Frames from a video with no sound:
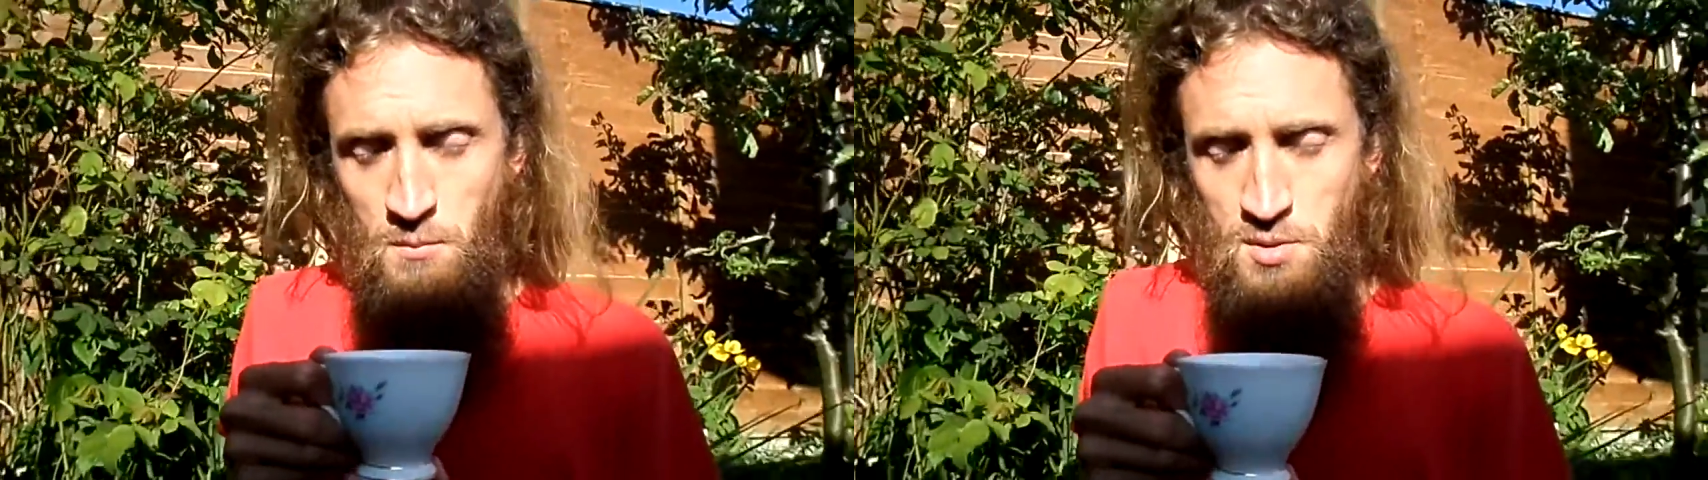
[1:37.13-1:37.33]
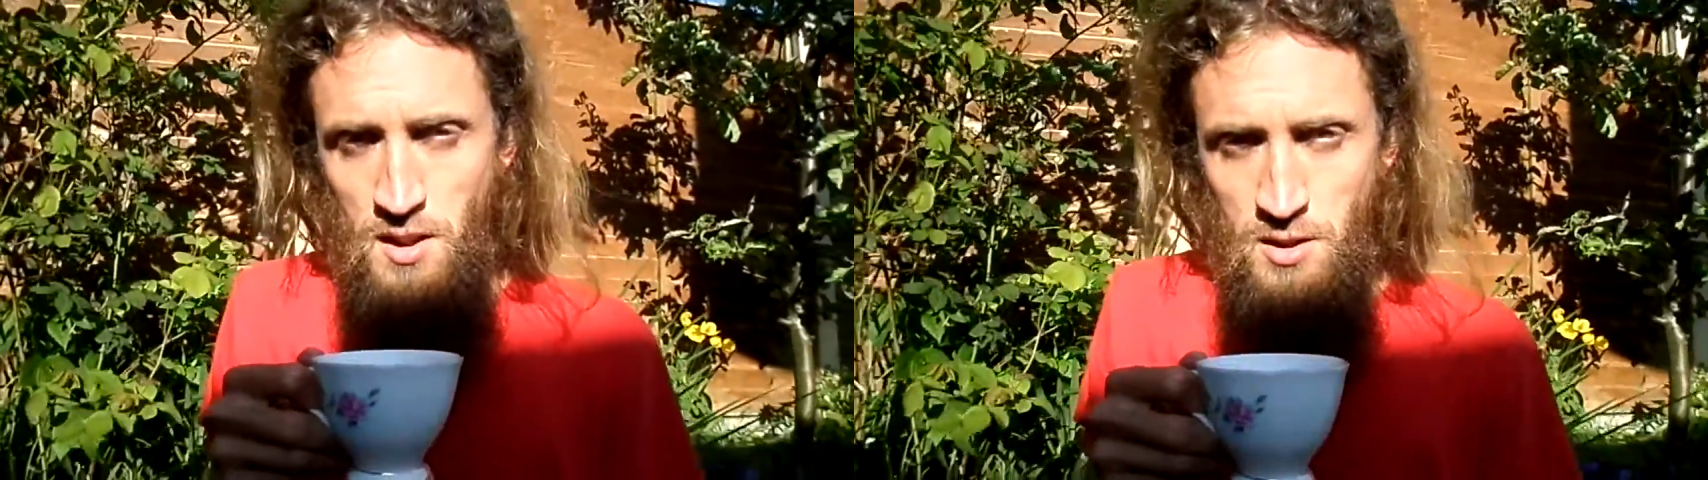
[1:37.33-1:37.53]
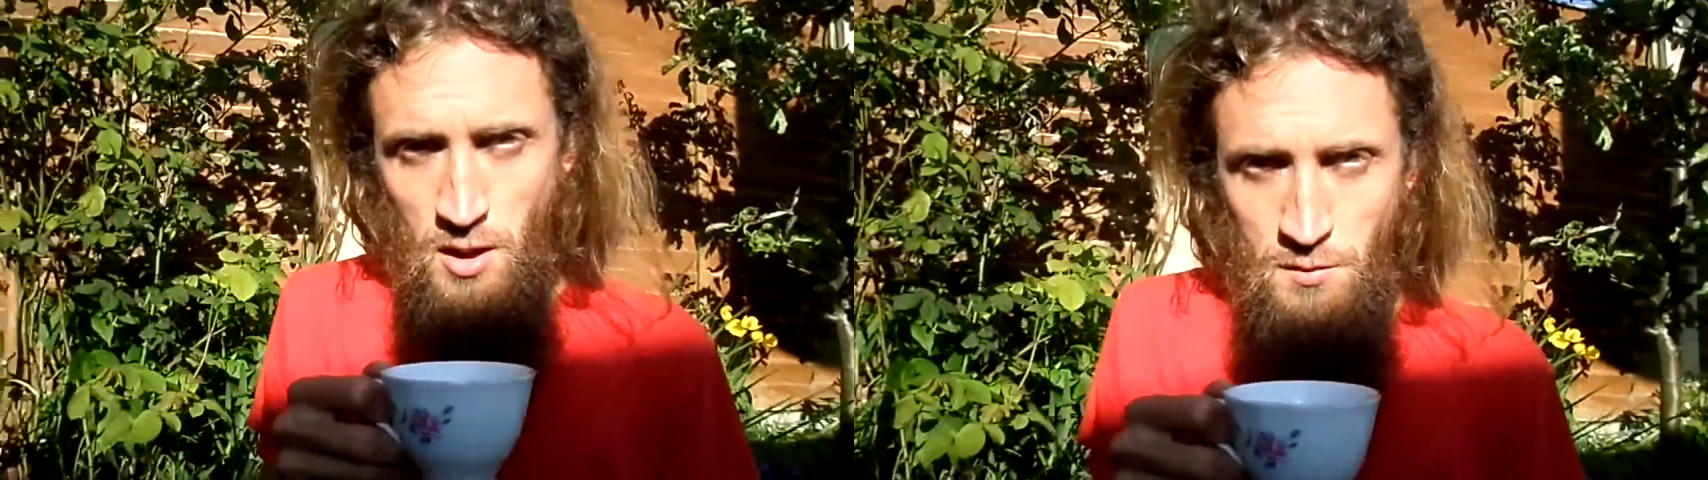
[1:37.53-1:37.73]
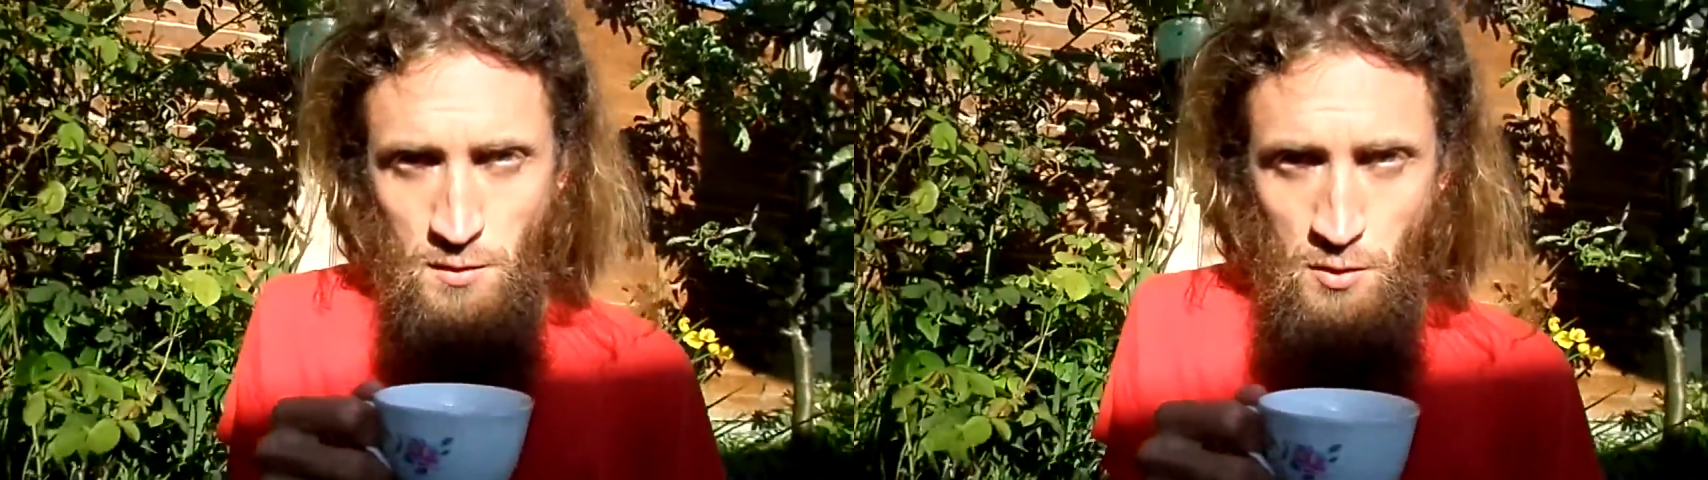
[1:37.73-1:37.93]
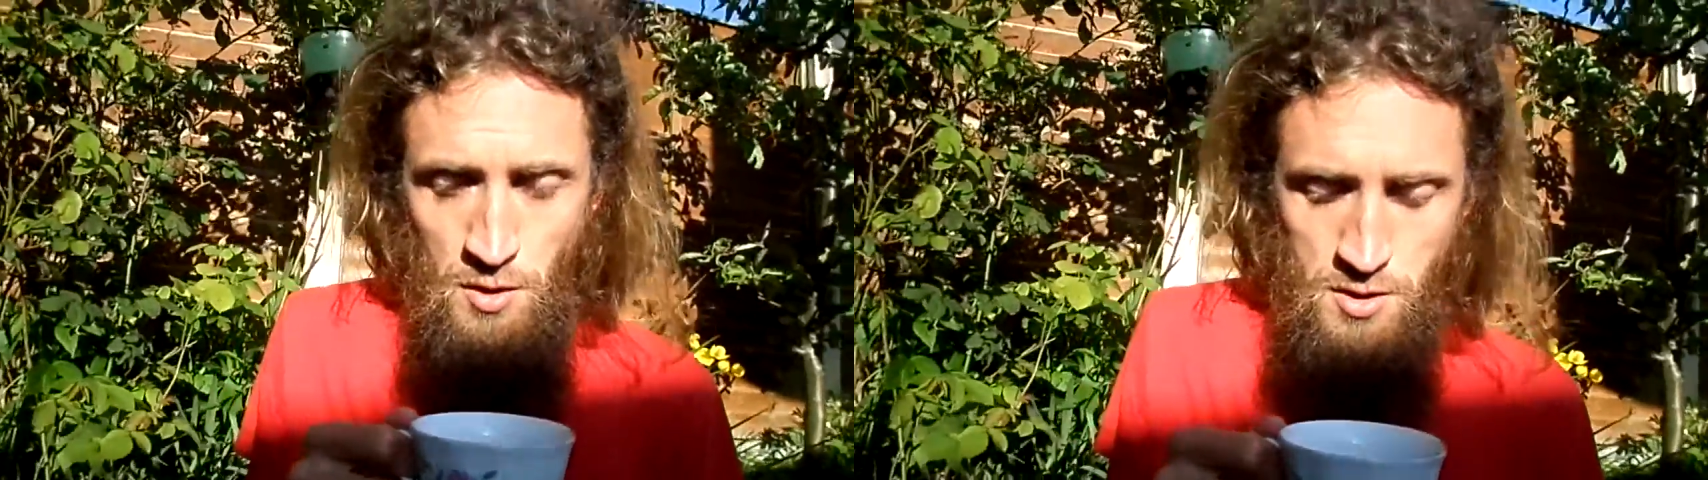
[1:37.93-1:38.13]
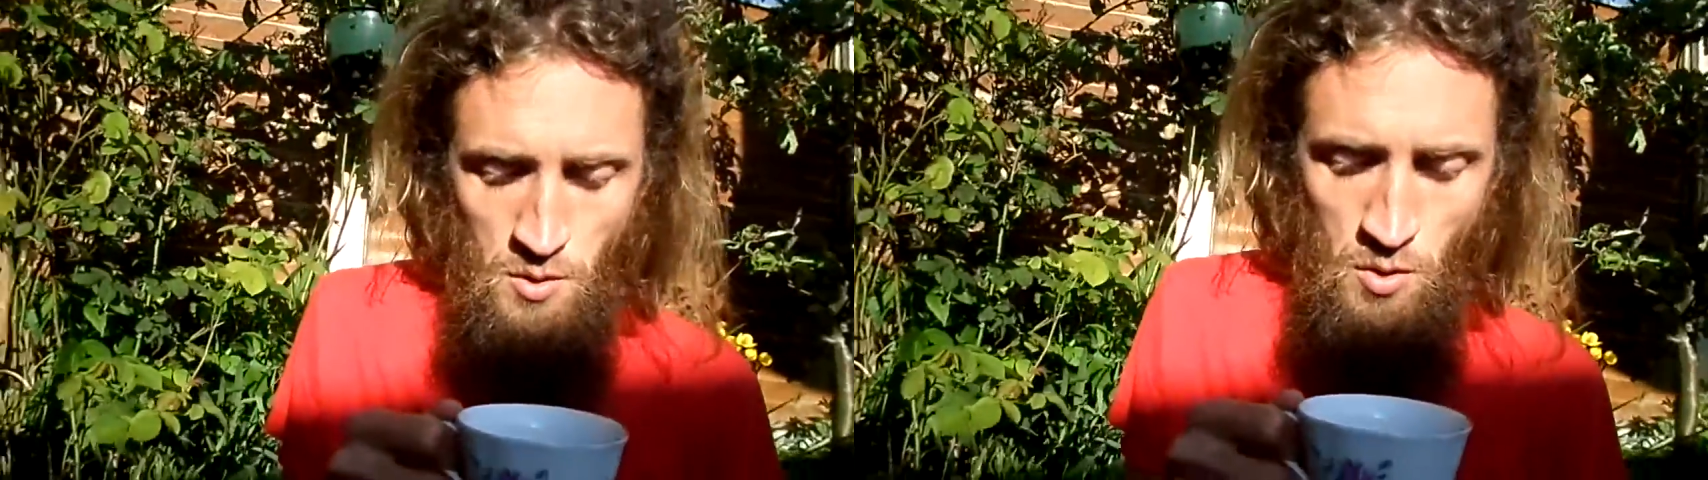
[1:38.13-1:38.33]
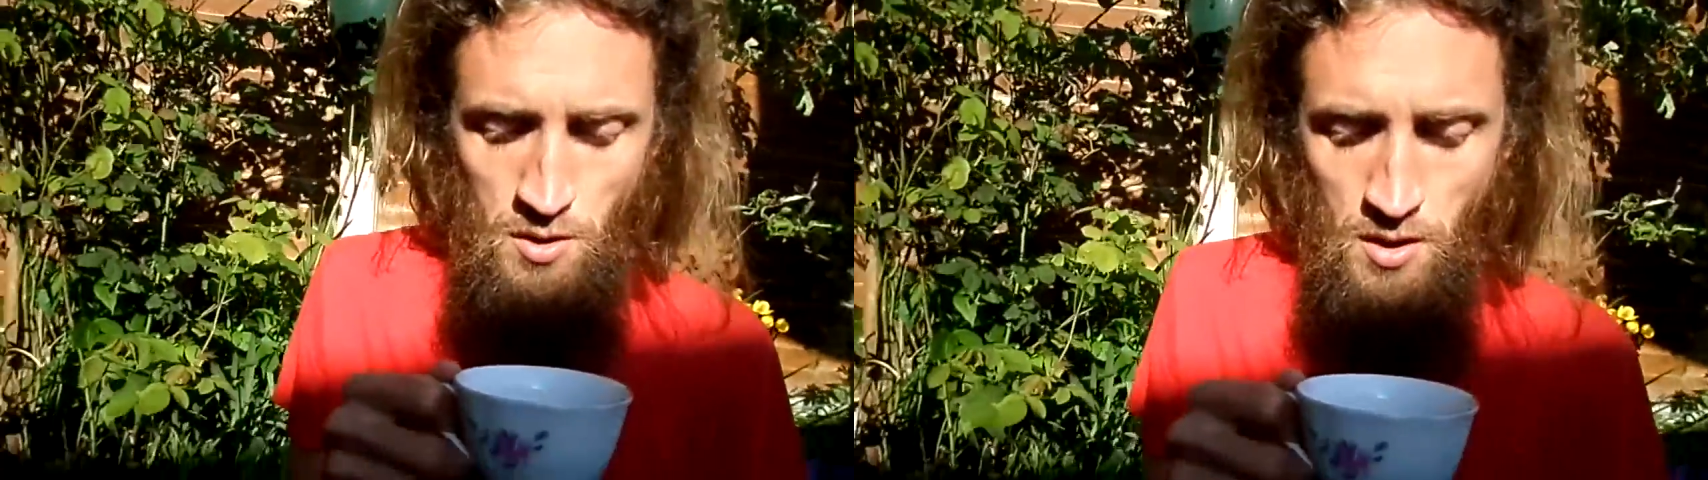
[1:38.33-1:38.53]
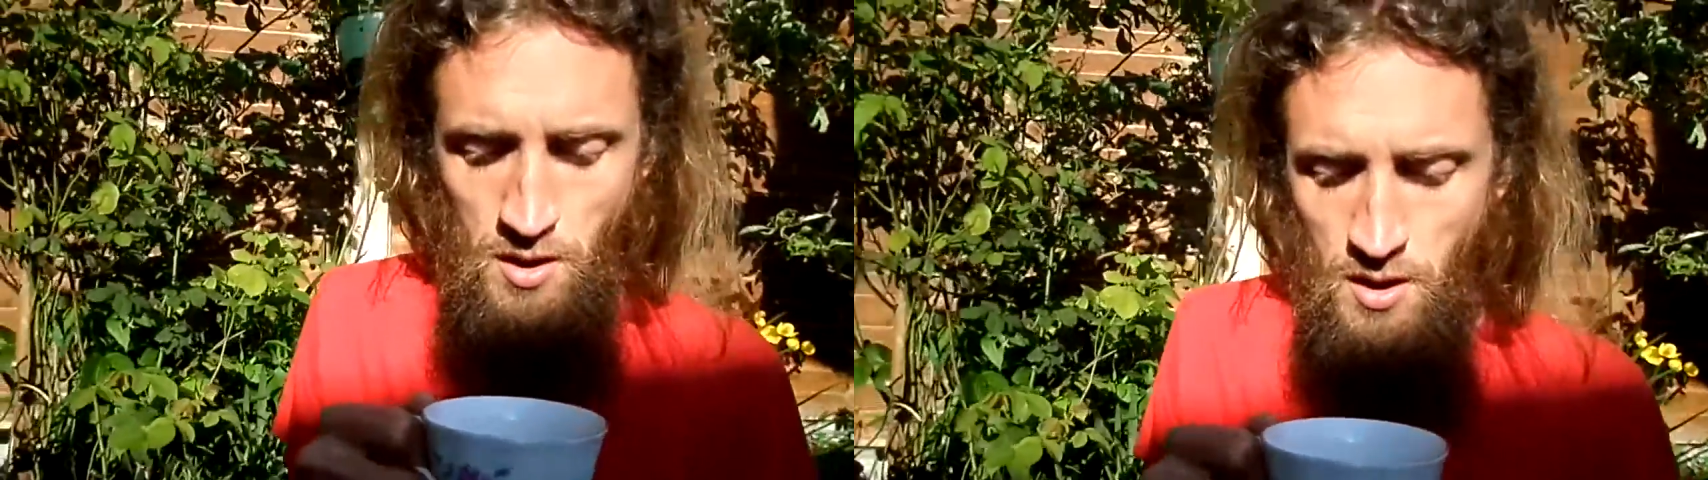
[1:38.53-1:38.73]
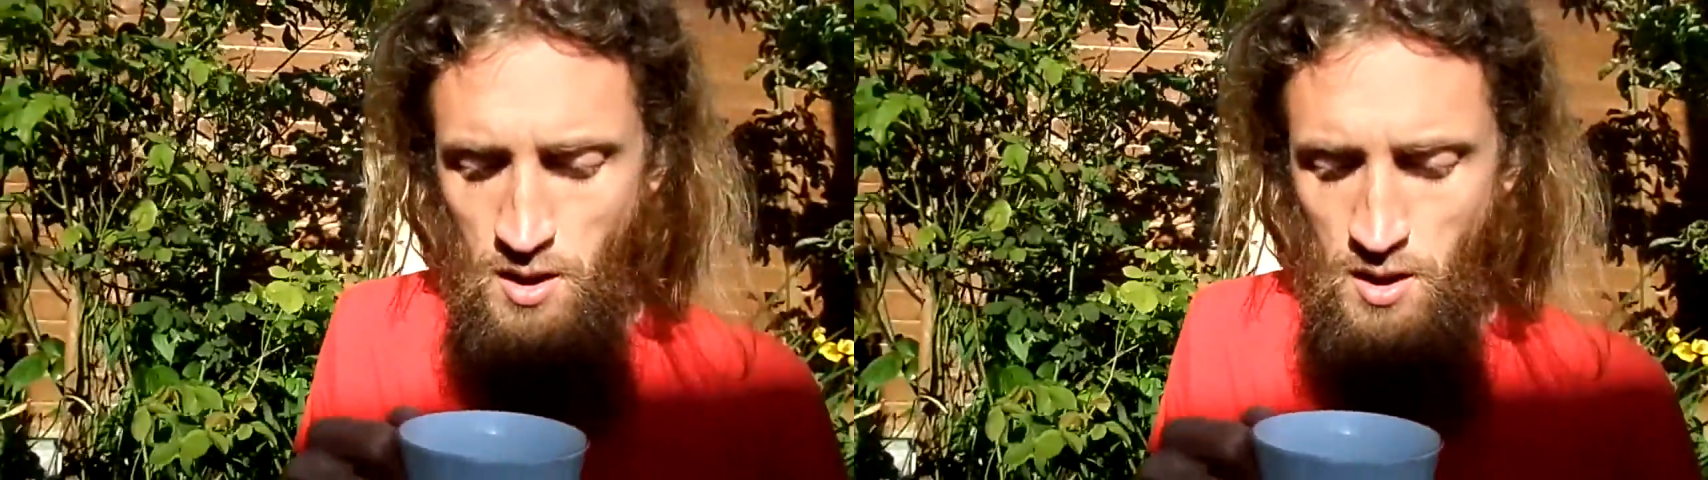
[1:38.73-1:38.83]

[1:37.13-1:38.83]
percent off their first order.